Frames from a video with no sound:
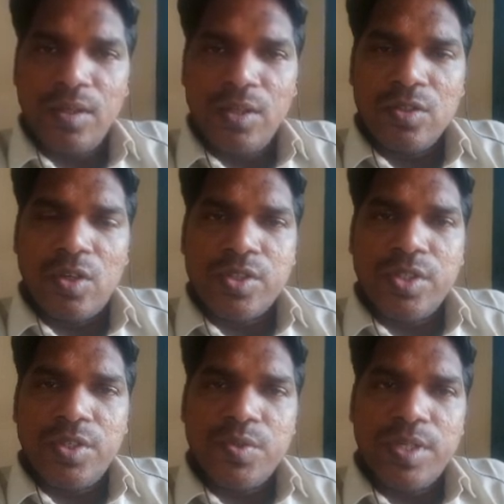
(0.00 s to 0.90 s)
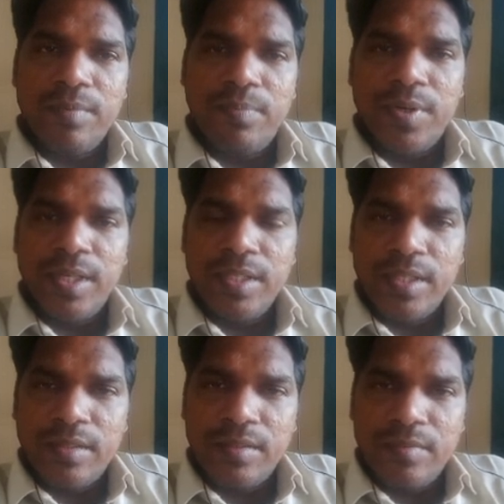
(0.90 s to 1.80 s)
Constitution
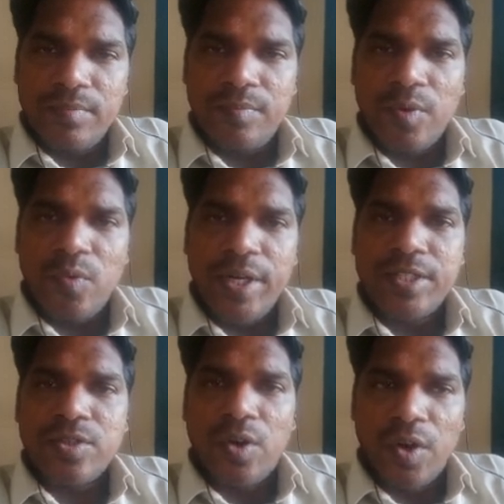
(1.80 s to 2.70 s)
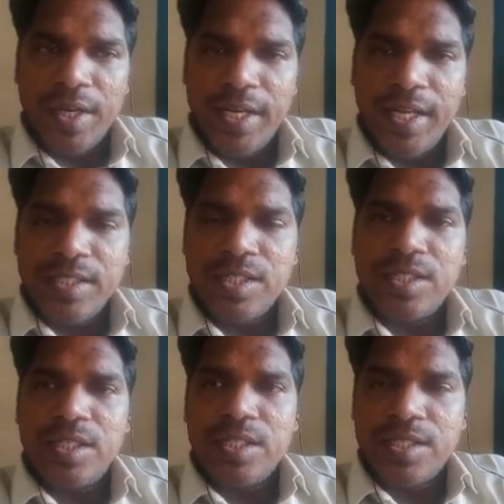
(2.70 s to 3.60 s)
further provides
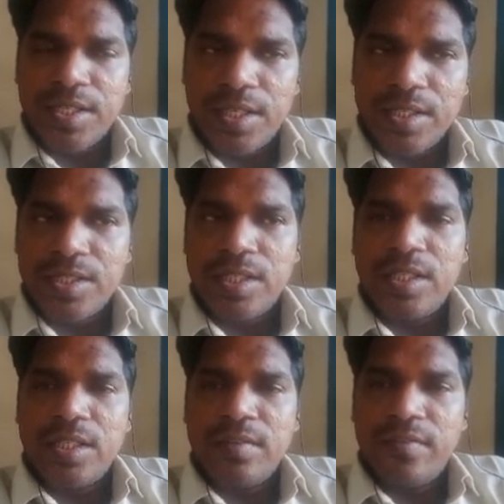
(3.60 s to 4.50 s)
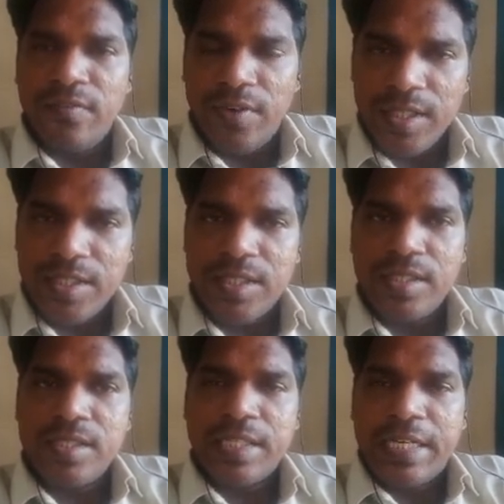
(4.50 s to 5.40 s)
organization, structure,
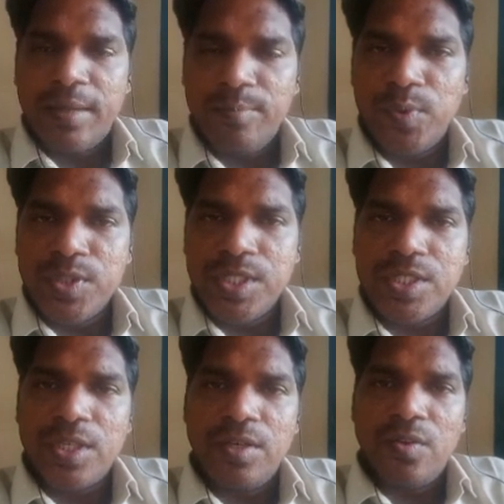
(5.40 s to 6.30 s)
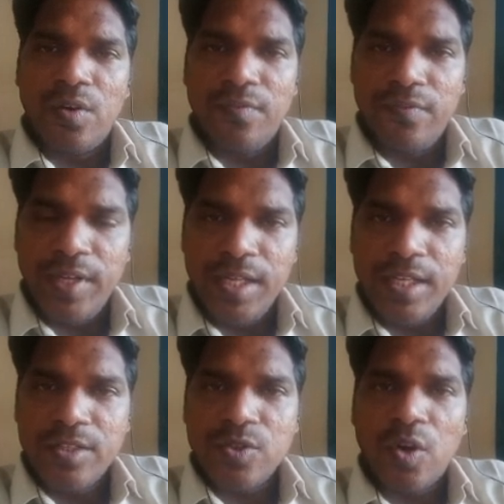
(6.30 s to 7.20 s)
functions, composition of
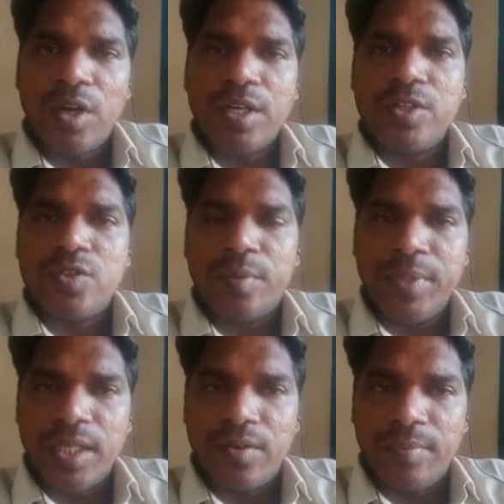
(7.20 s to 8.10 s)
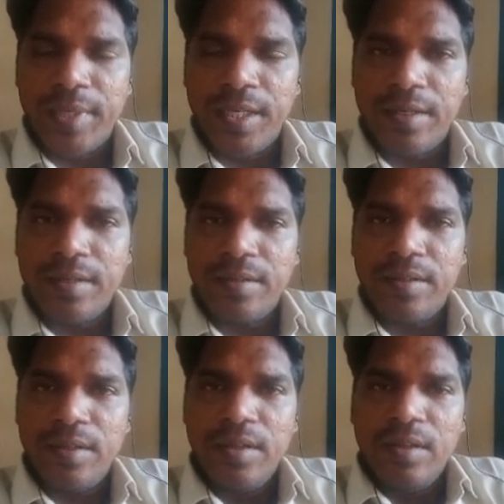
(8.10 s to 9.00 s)
various organs of the government.
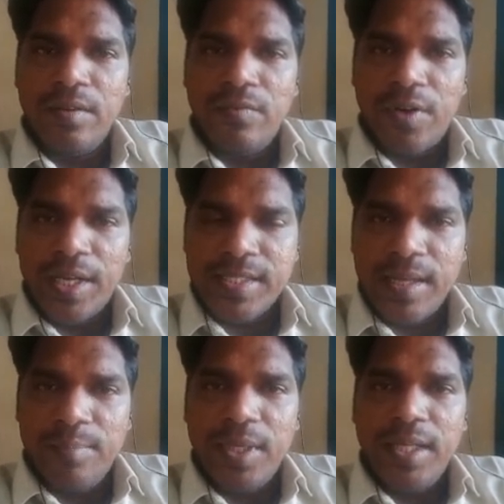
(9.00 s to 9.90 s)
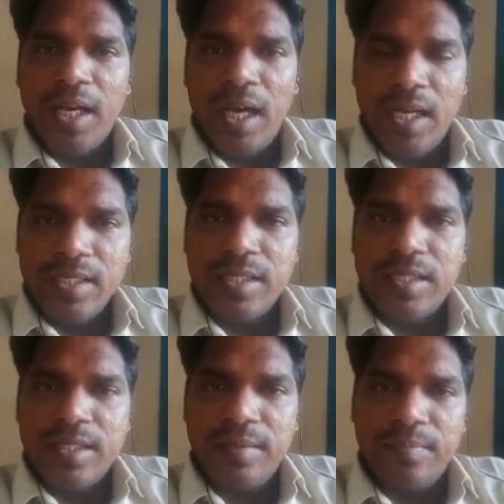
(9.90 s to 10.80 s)
For example, in our
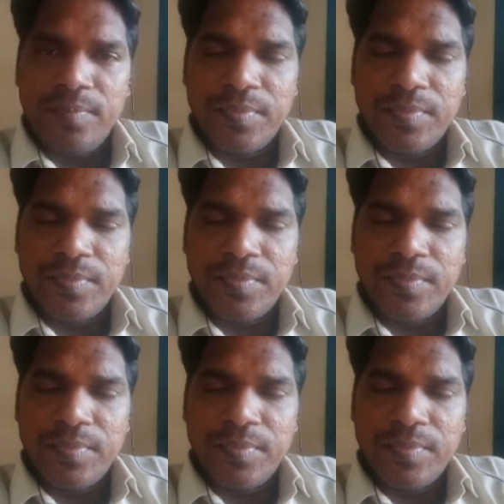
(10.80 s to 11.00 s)
system,